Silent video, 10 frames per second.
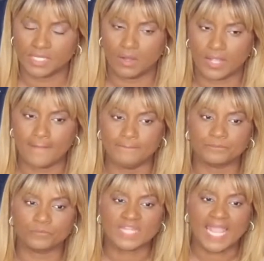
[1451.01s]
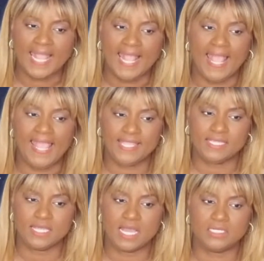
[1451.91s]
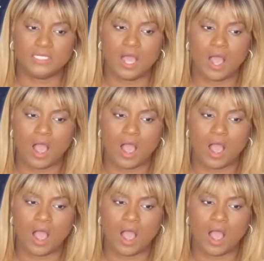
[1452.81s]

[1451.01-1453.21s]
Okay. And